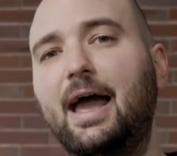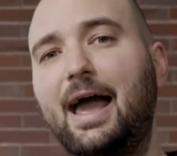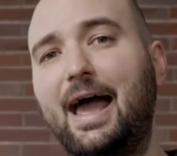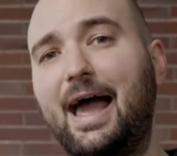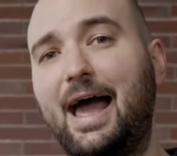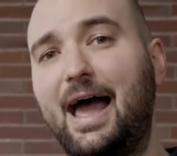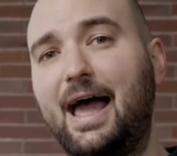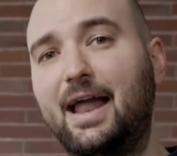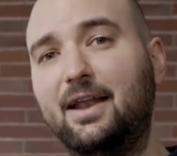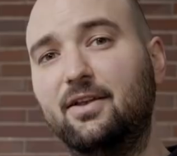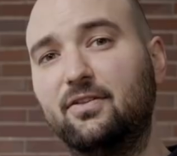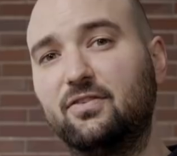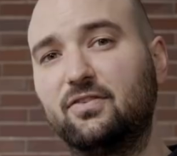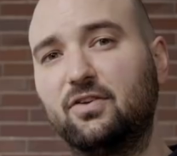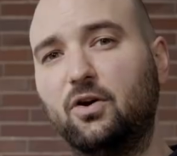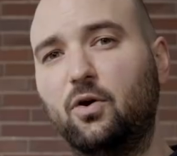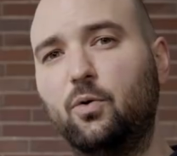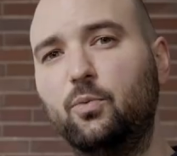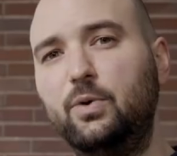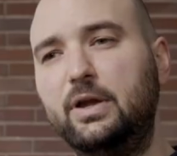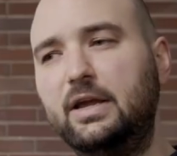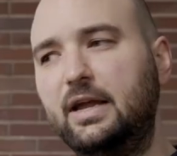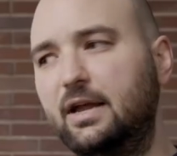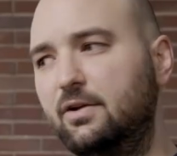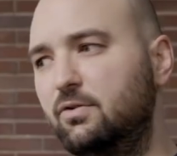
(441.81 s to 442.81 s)
And so
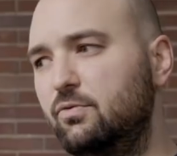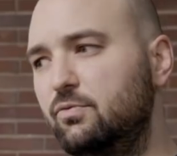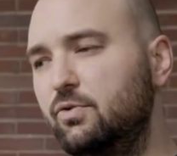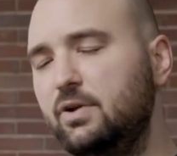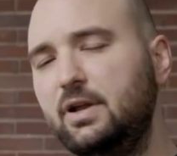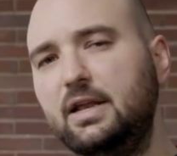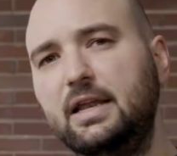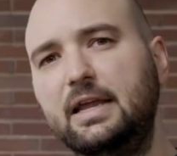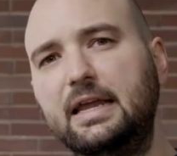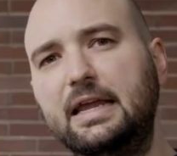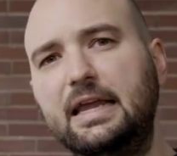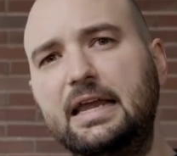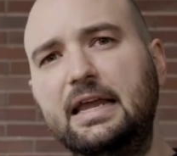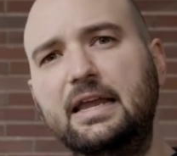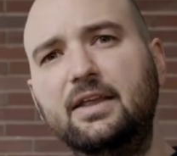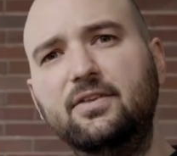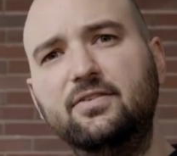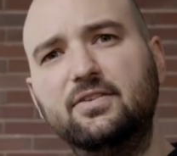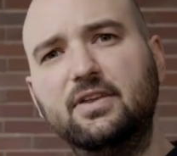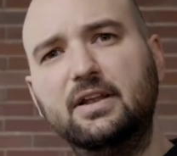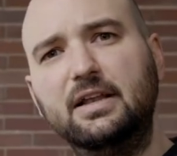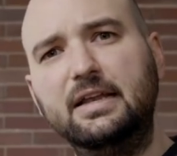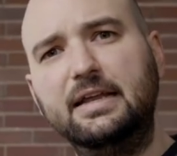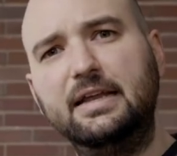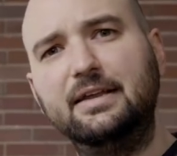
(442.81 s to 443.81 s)
we can really
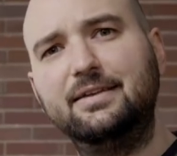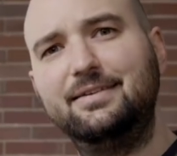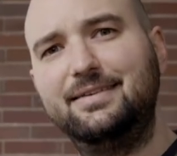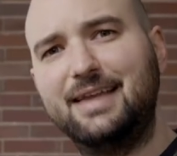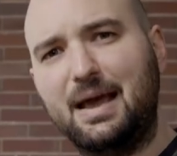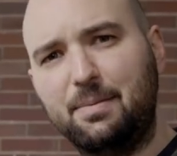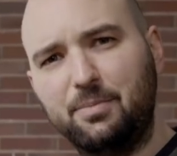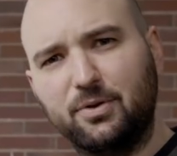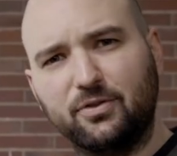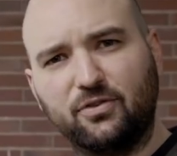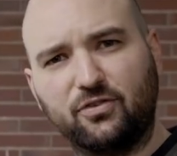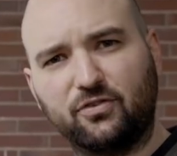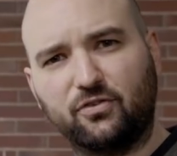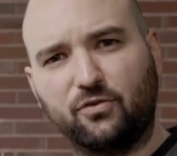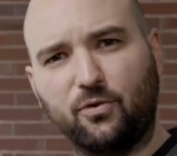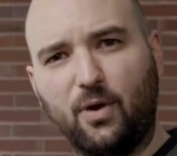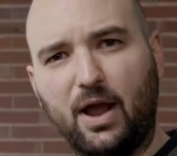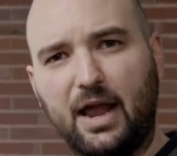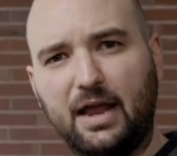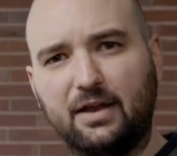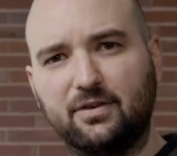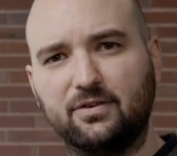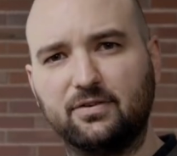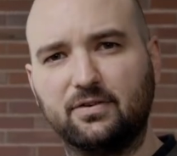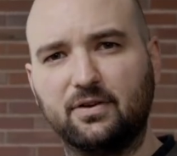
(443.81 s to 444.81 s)
easily
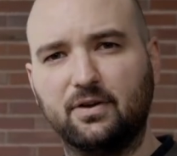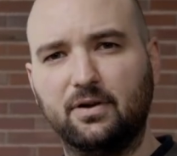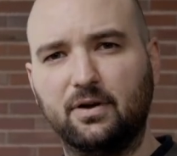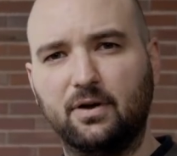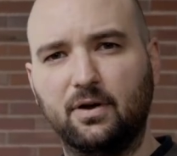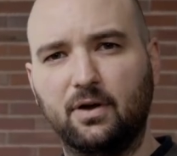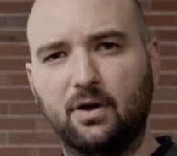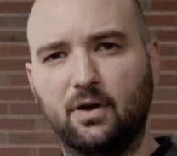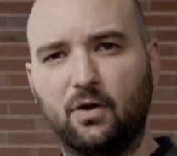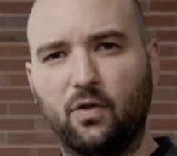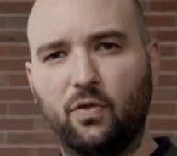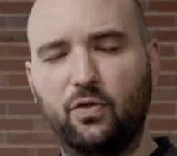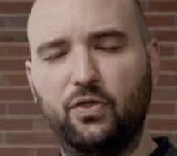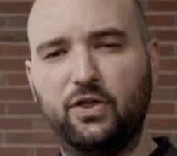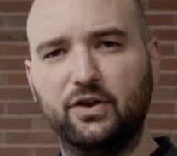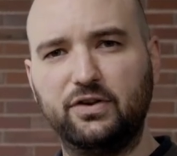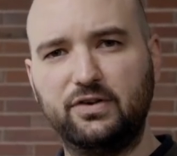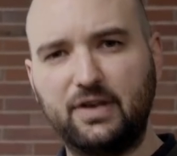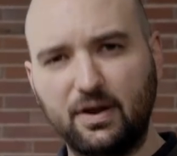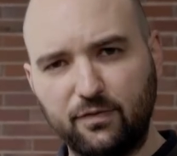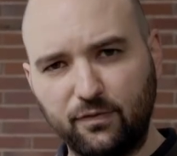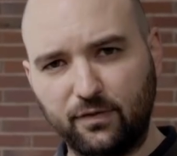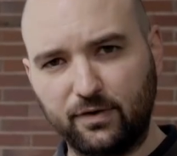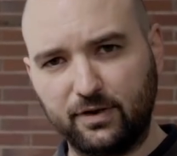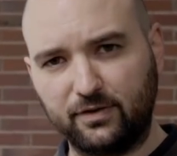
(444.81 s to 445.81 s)
demonstrate the
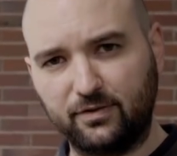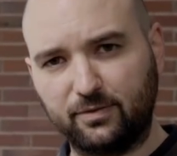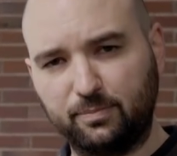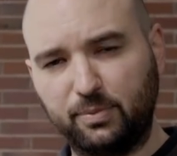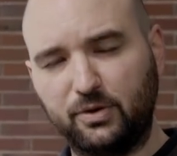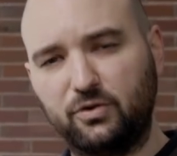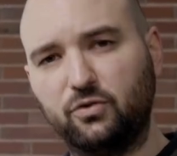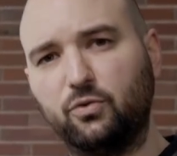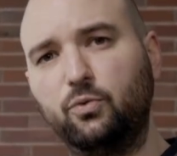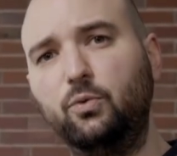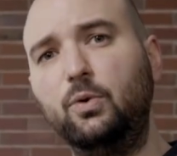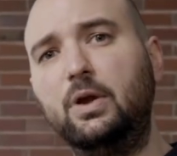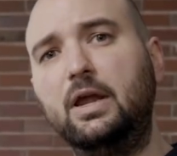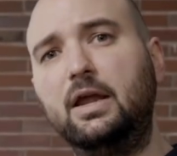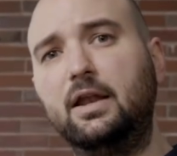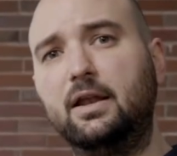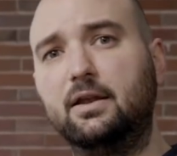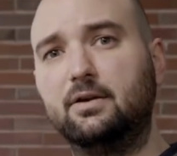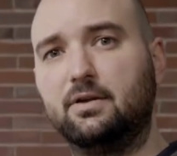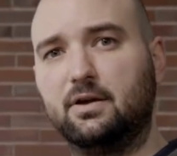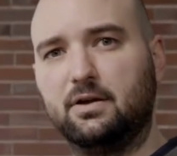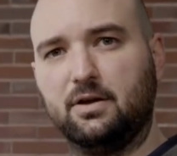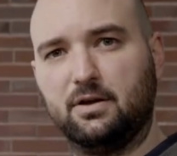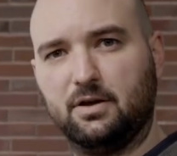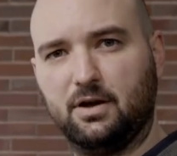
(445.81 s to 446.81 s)
difference
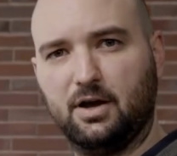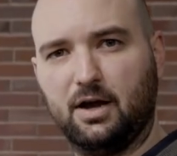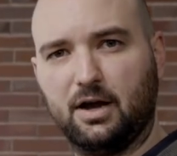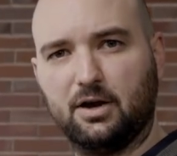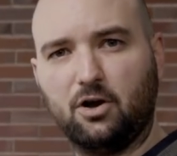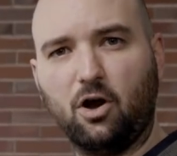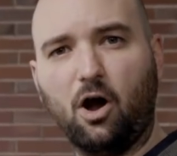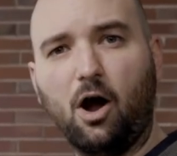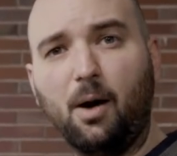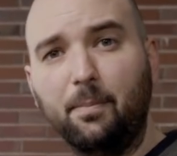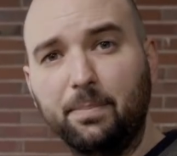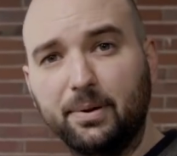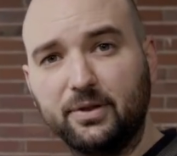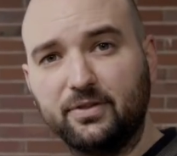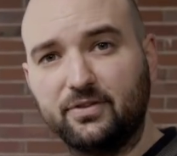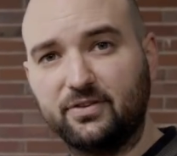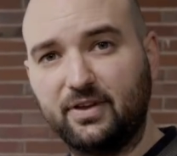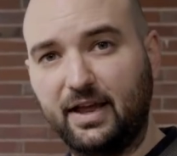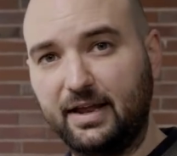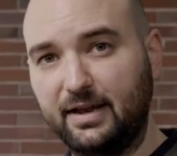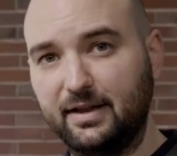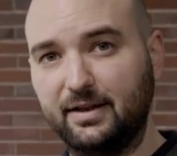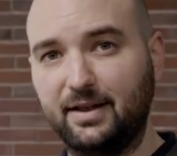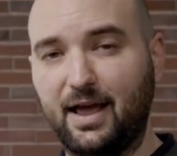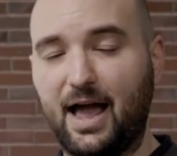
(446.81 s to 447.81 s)
between a
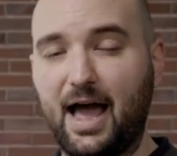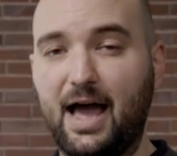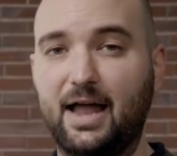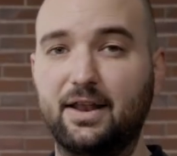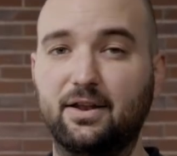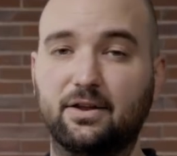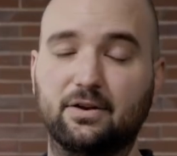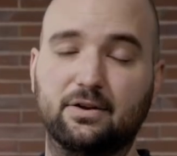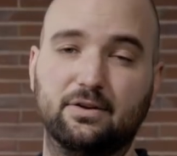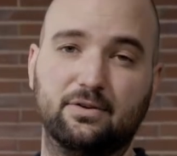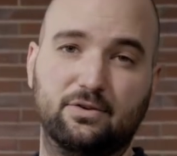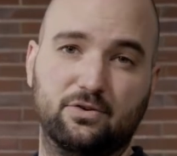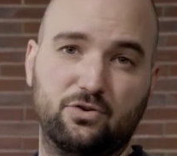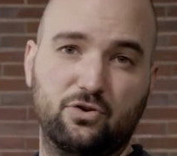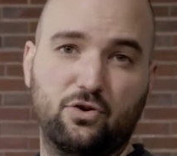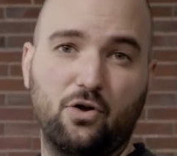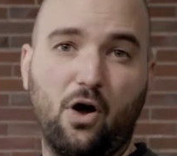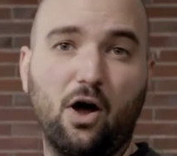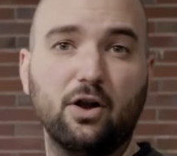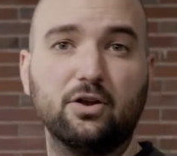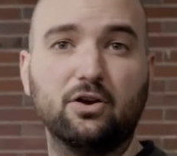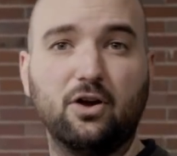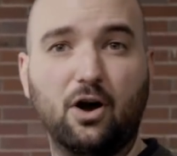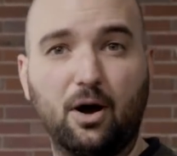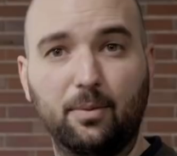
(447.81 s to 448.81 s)
compensated and a
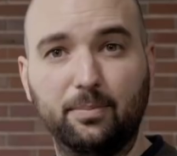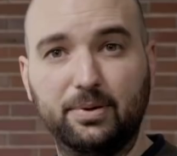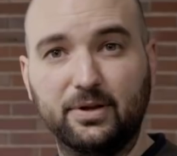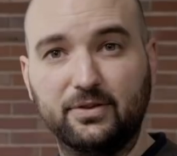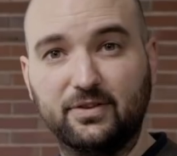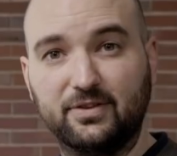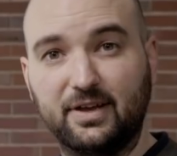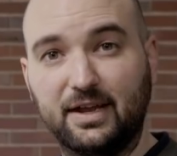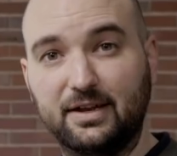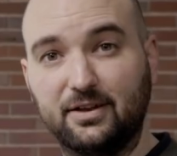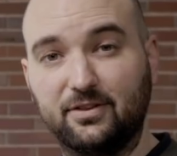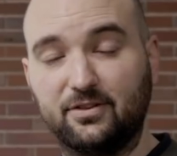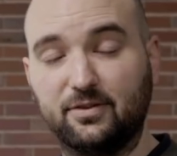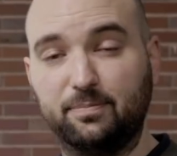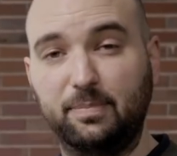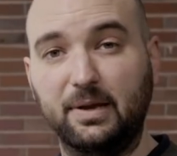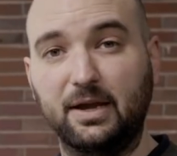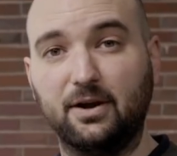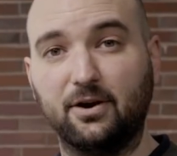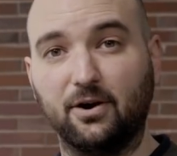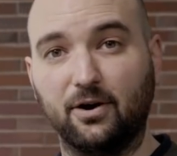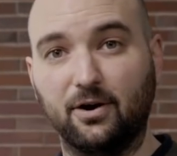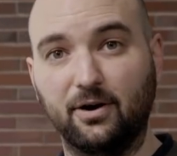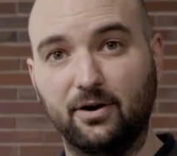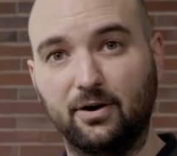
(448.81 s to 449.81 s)
not compensated
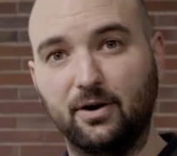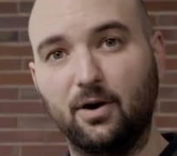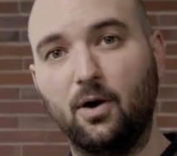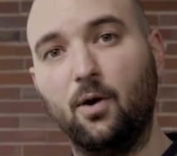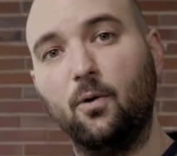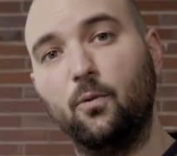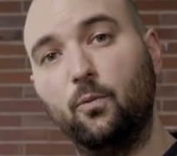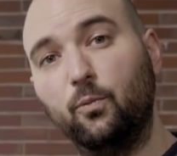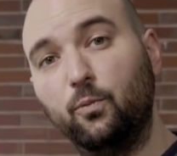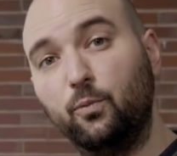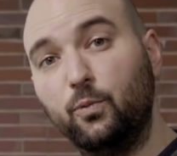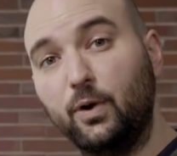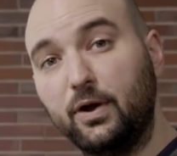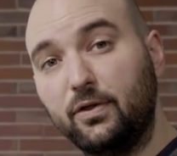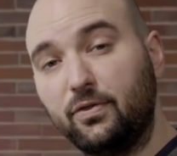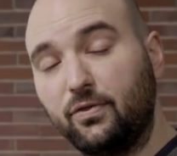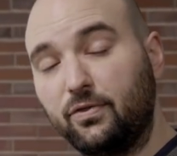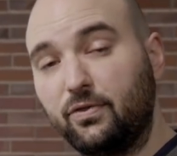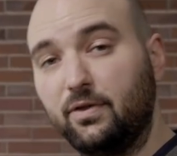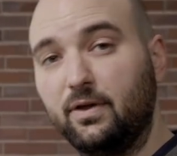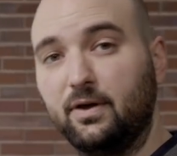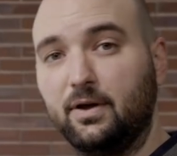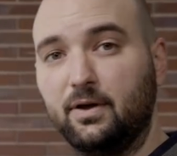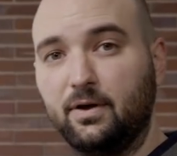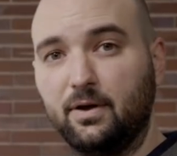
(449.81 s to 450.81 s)
speaker
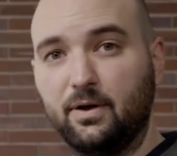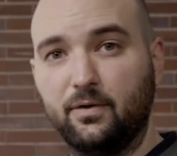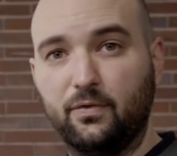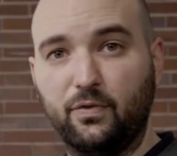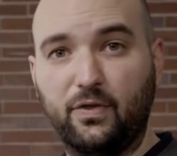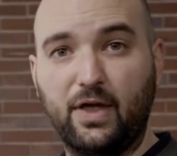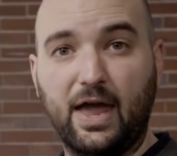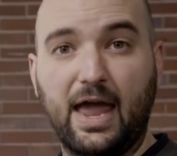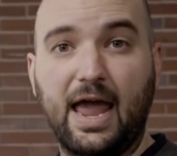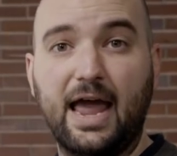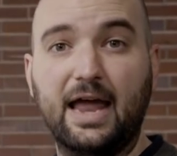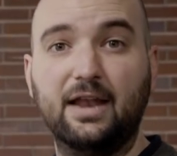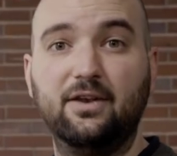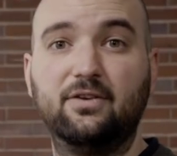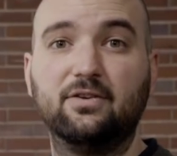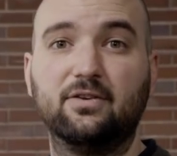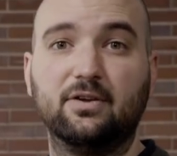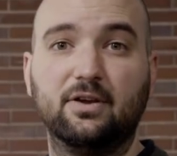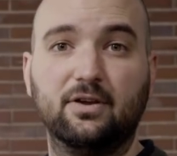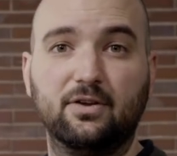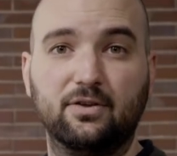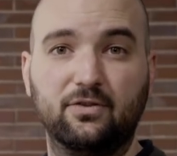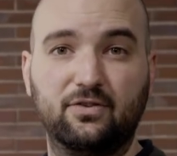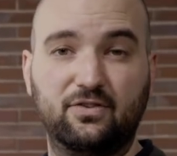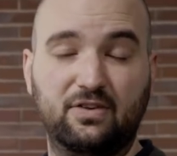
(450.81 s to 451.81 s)
with the HEDD
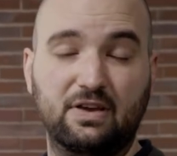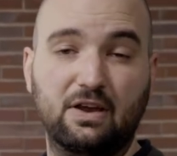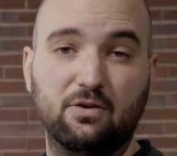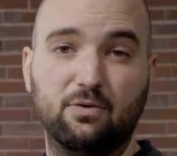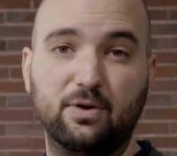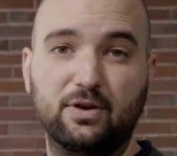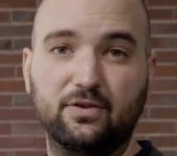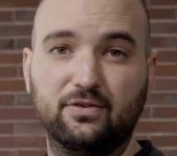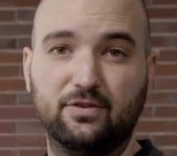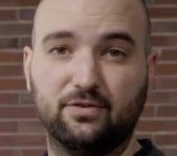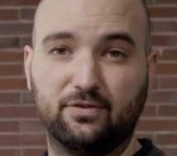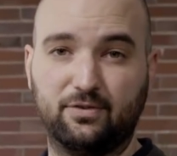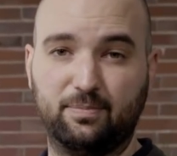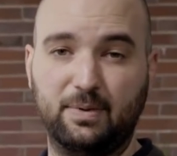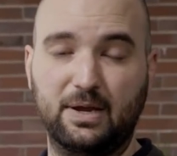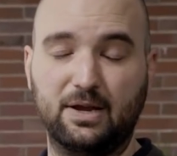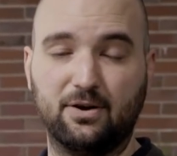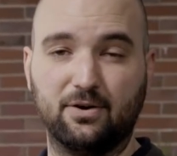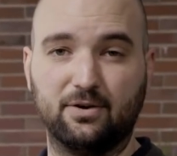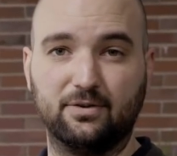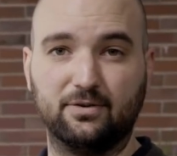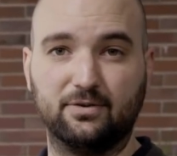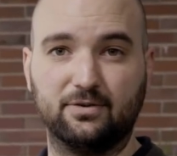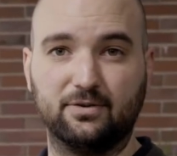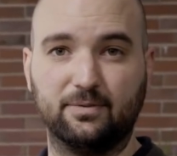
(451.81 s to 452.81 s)
series of
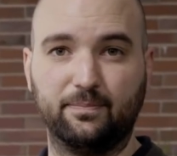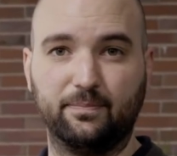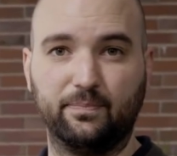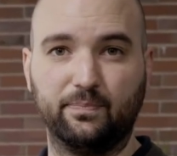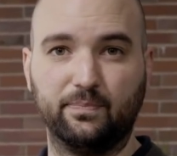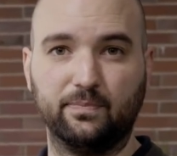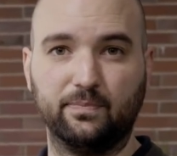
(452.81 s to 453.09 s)
speakers.